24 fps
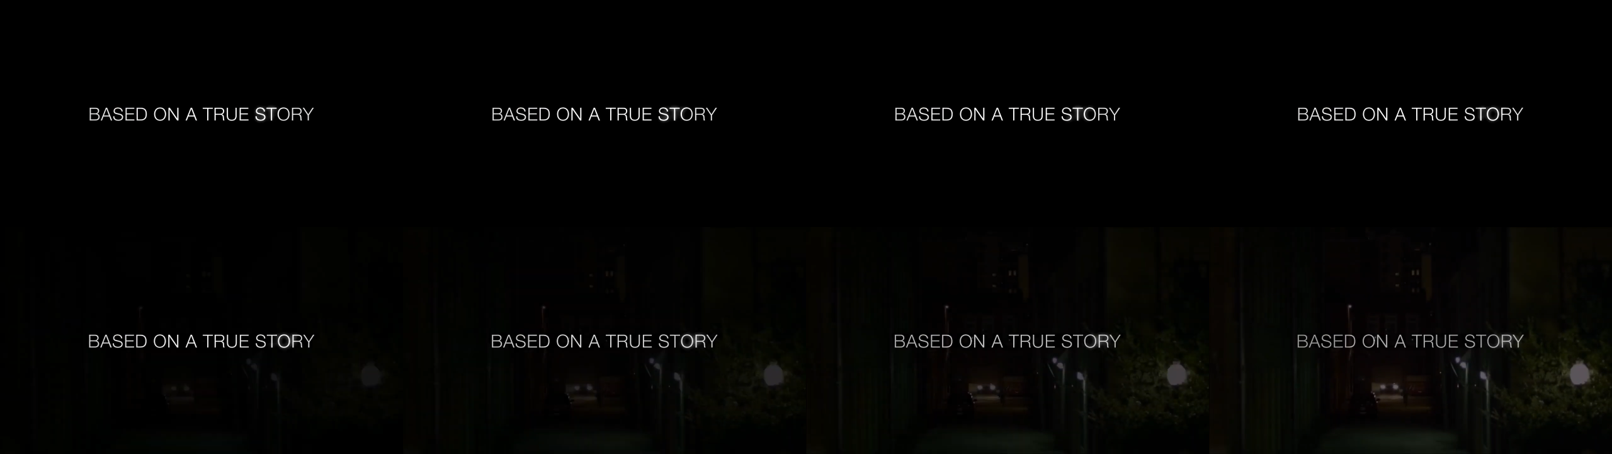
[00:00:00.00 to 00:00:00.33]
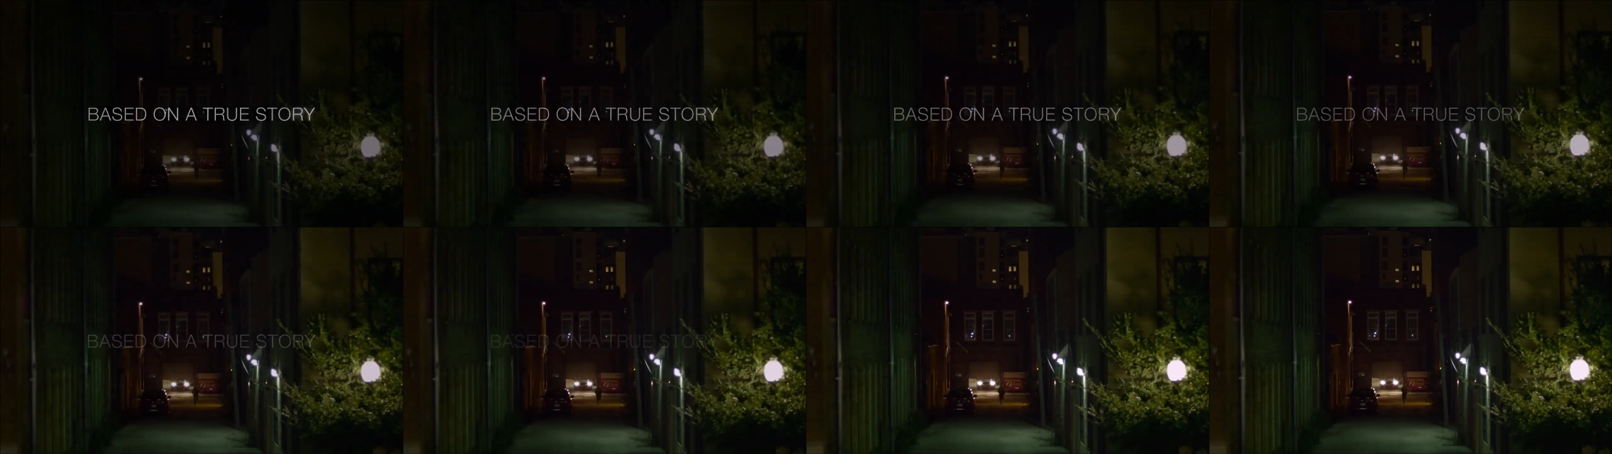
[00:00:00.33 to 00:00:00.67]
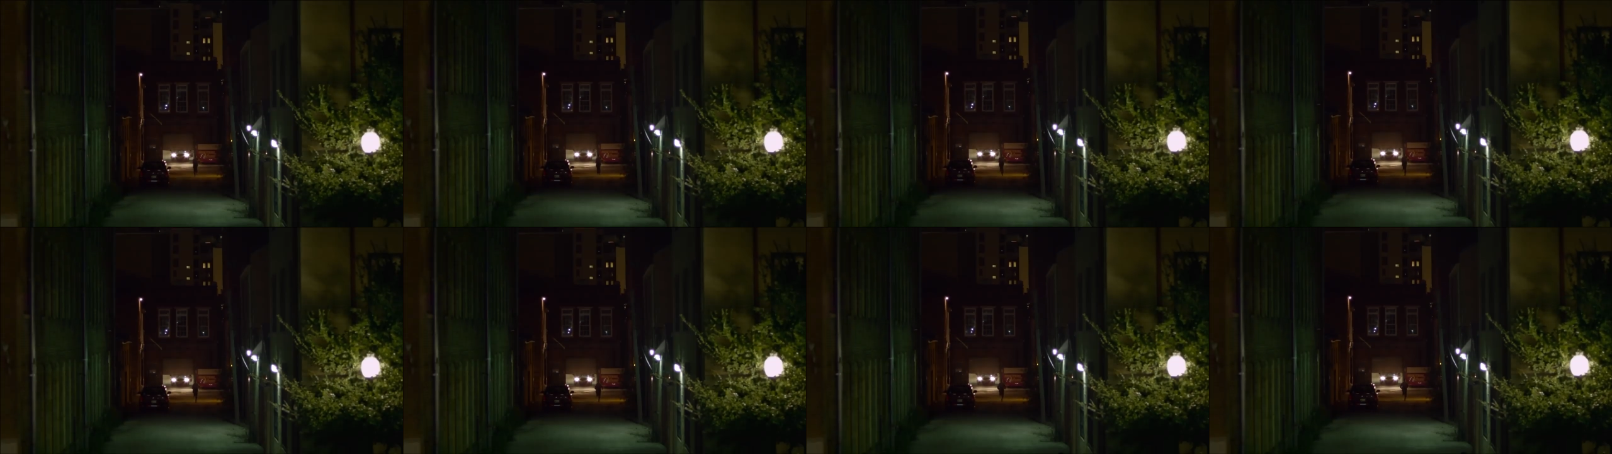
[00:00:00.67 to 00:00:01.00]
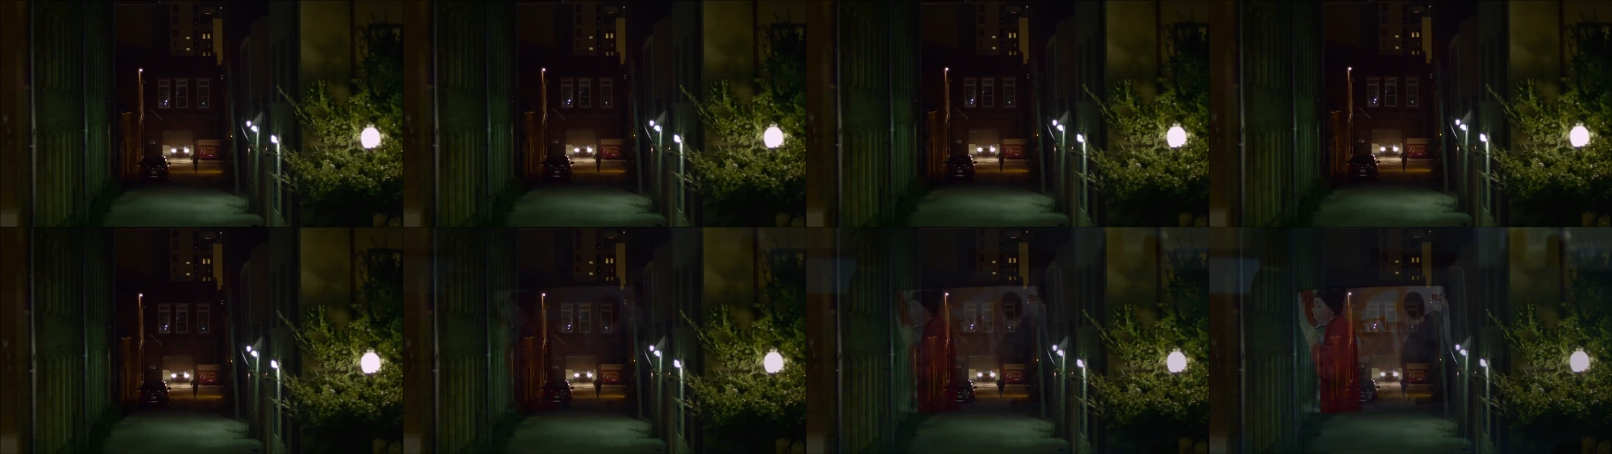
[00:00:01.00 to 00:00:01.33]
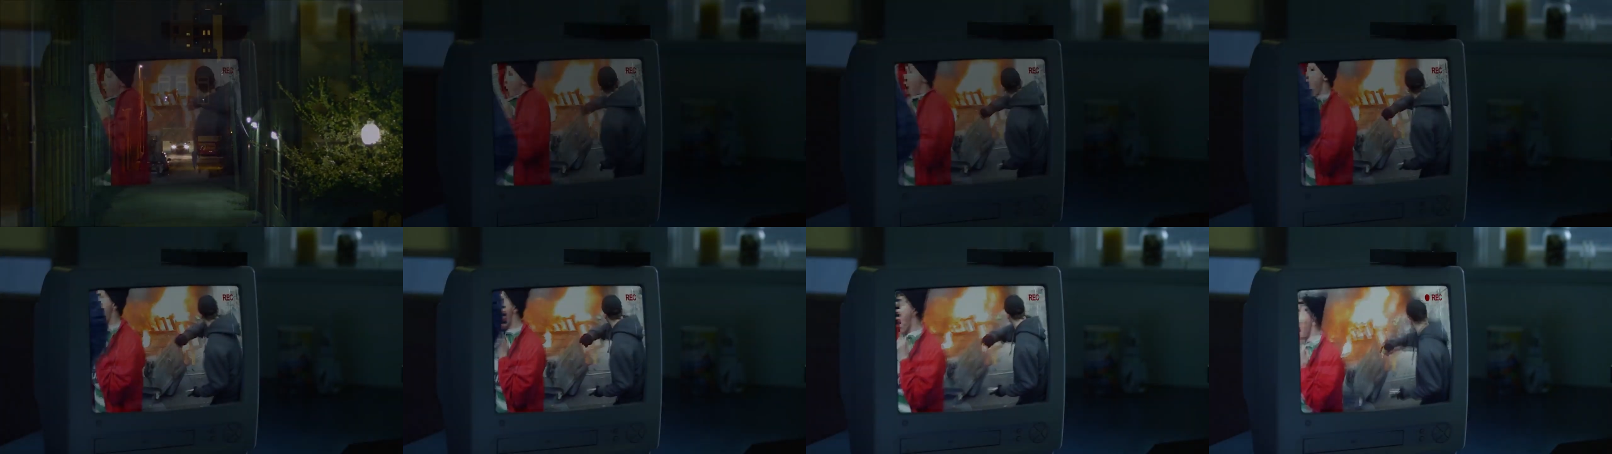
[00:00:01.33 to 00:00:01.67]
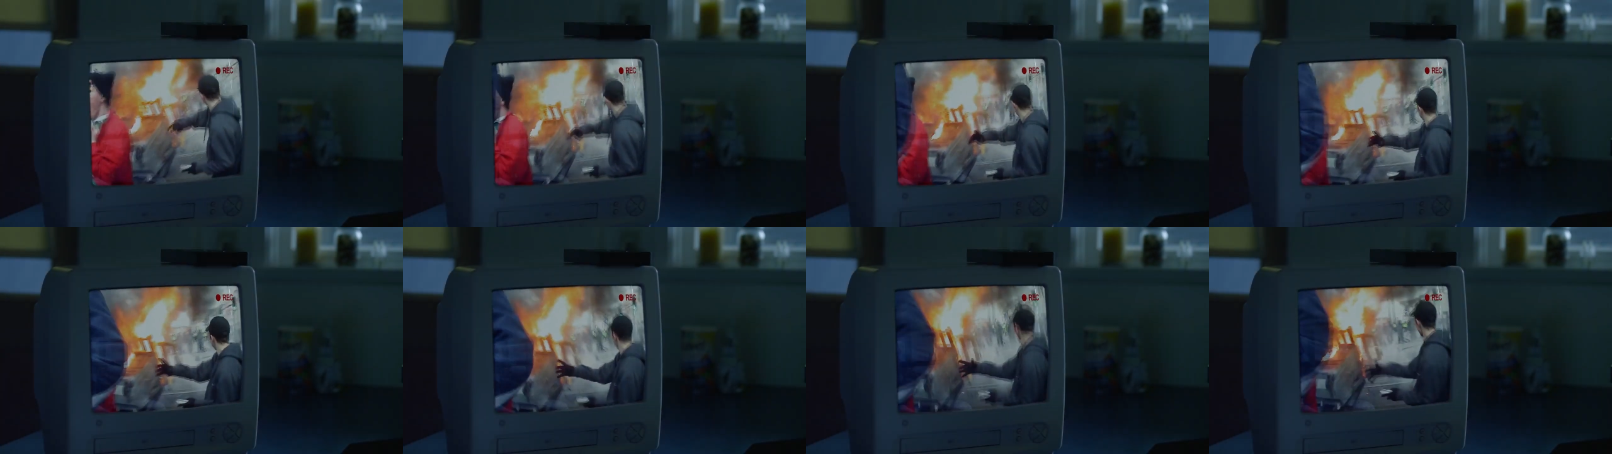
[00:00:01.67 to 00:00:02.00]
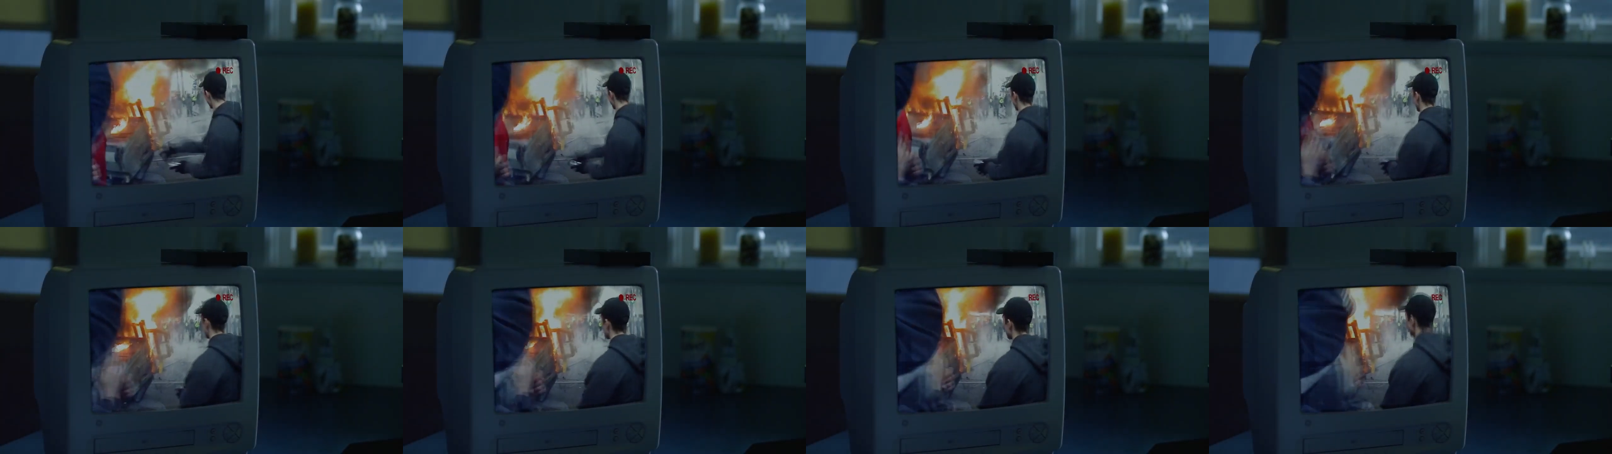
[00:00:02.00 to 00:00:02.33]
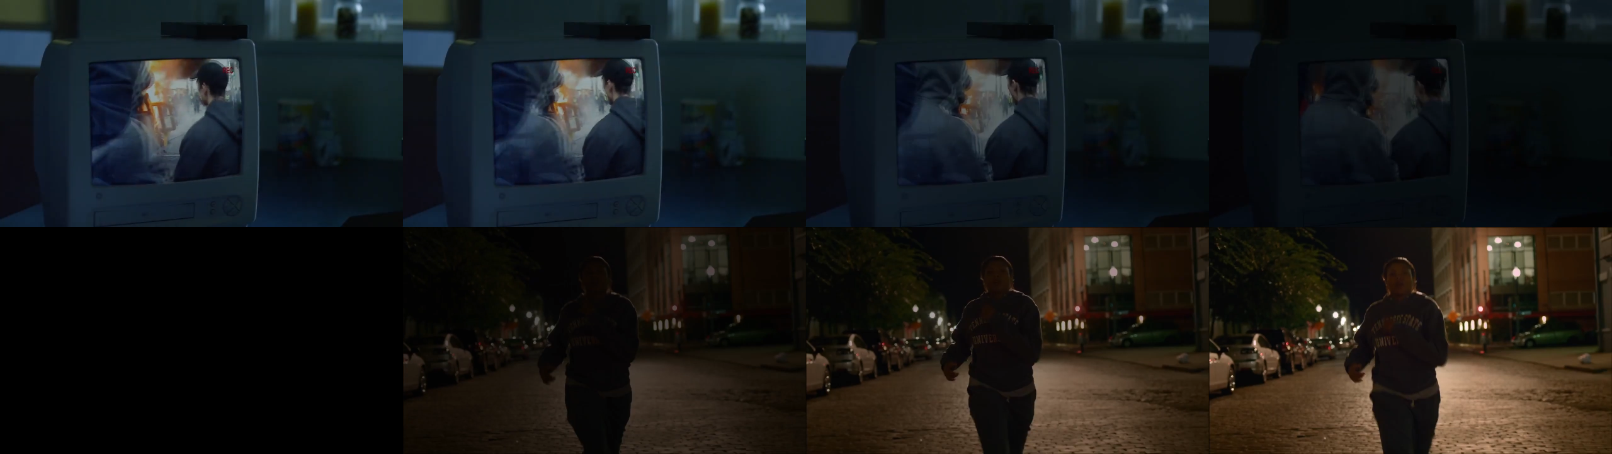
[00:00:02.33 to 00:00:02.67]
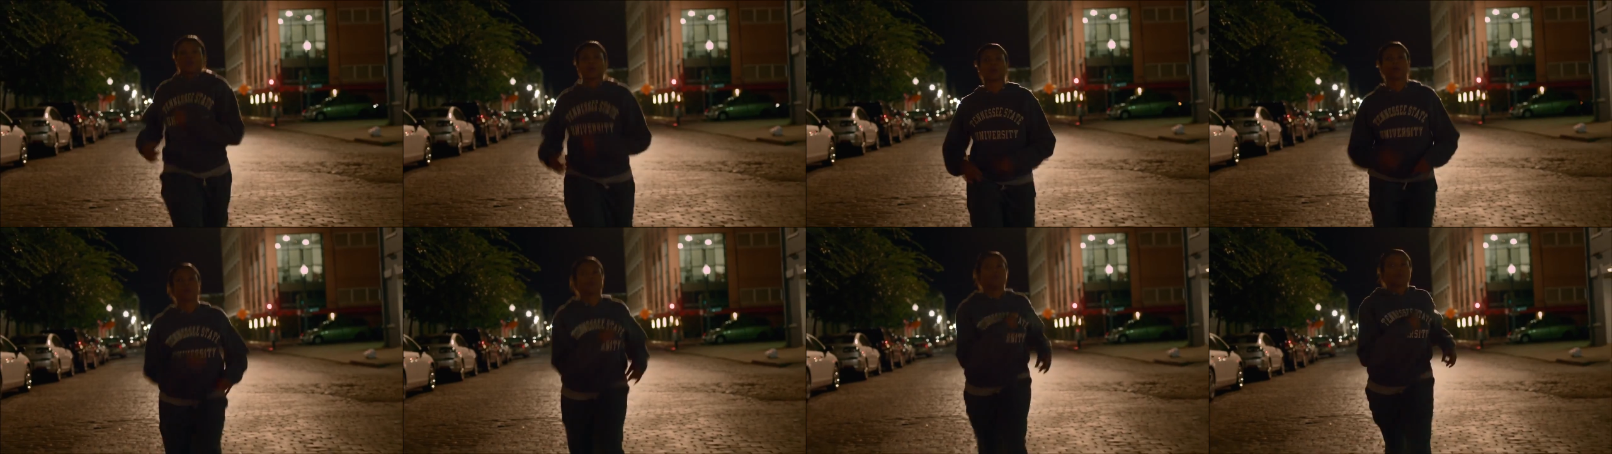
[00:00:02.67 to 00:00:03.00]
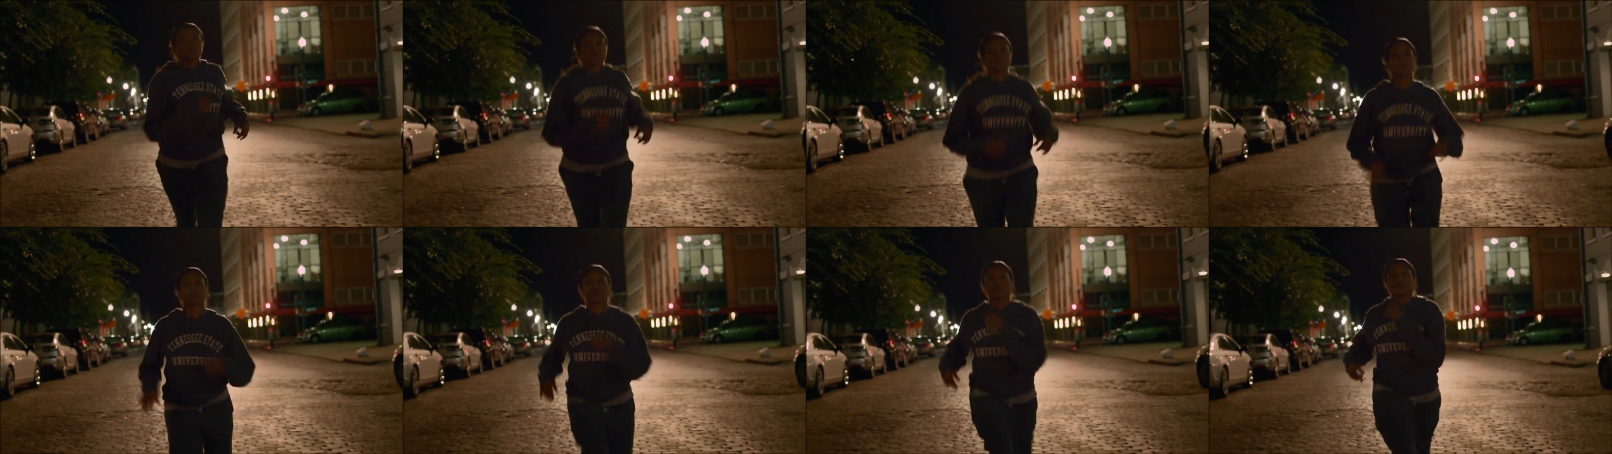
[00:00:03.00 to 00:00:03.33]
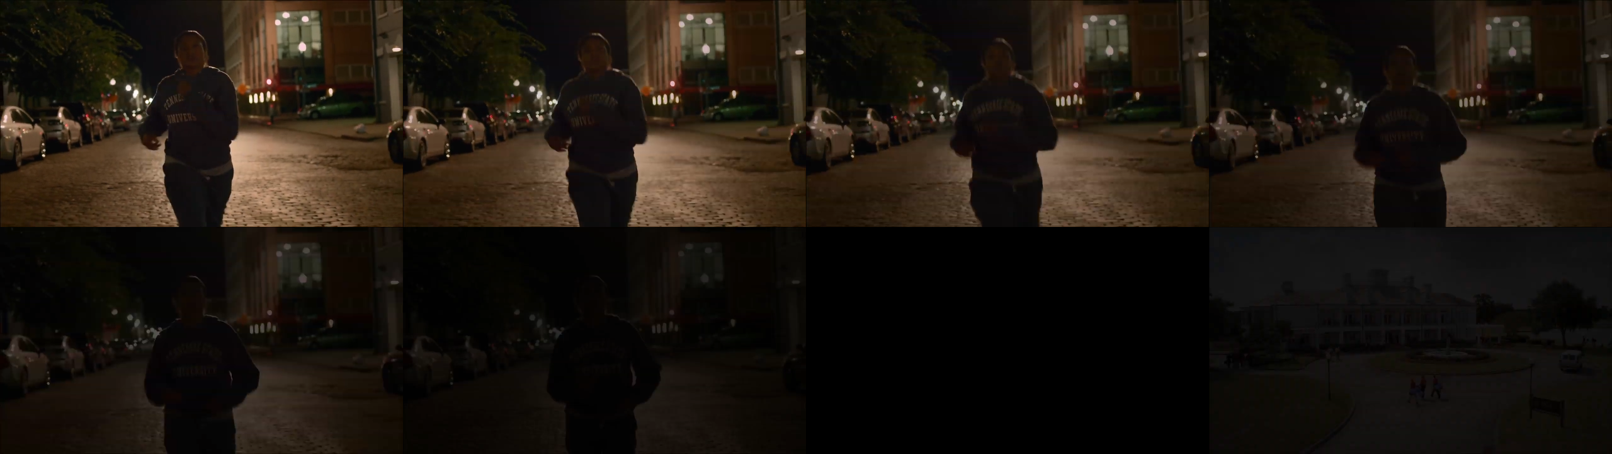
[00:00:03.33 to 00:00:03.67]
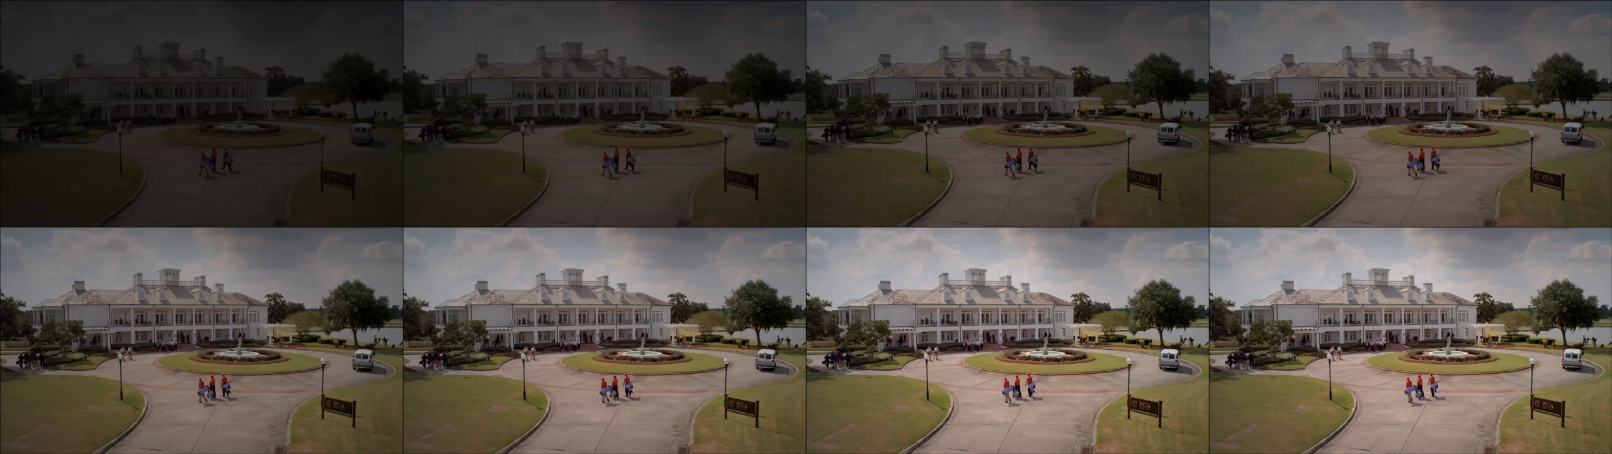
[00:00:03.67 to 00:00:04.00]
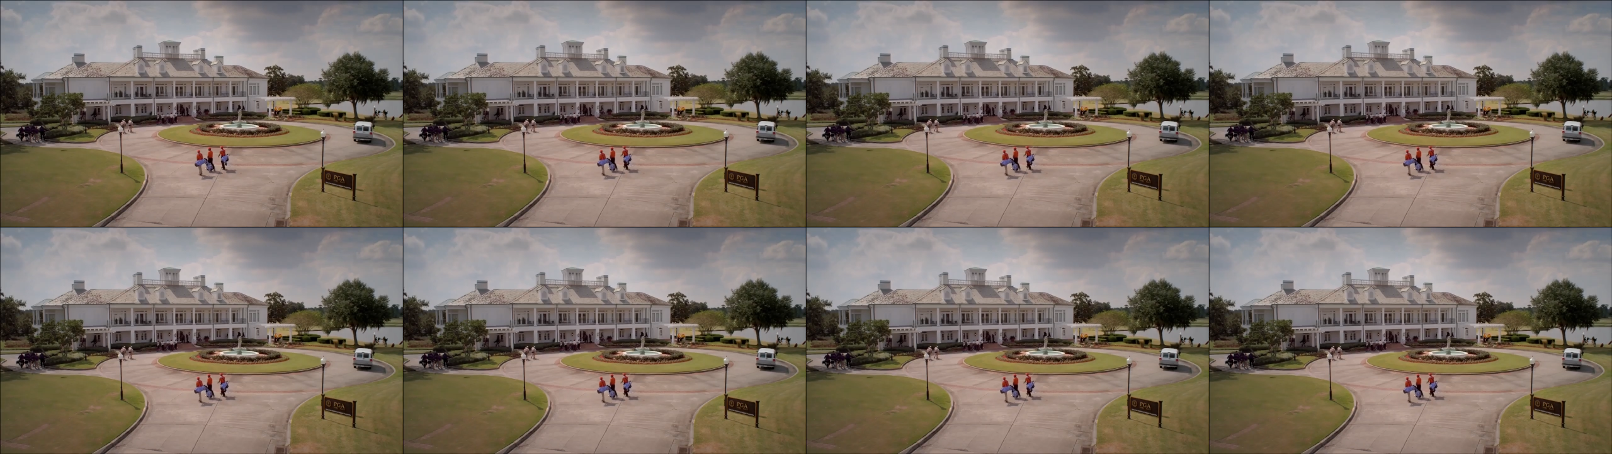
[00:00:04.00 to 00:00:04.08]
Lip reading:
(no speaker visible)